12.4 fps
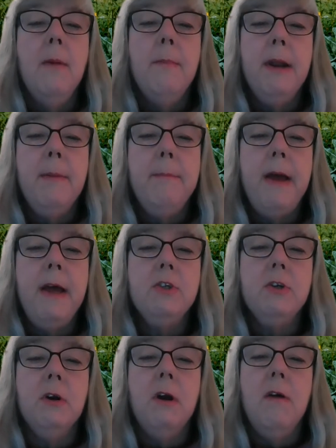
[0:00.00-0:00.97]
but a
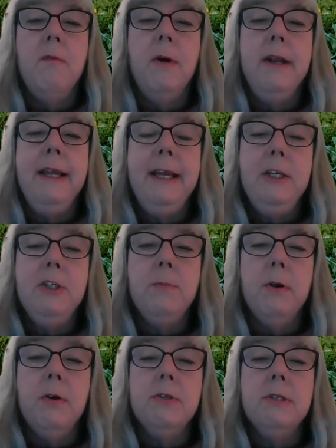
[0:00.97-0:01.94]
measure of what each
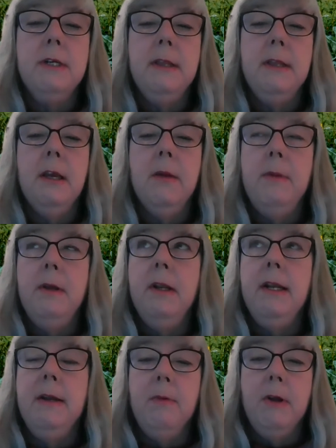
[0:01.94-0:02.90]
person in the
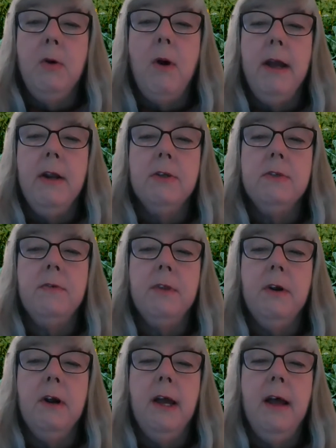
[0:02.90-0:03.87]
community requires for
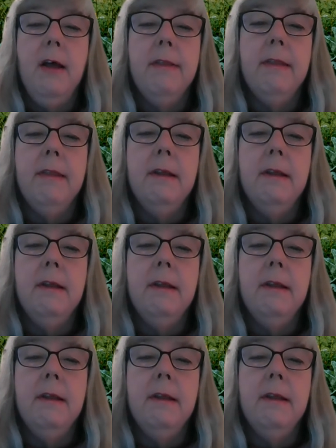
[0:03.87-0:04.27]
their health.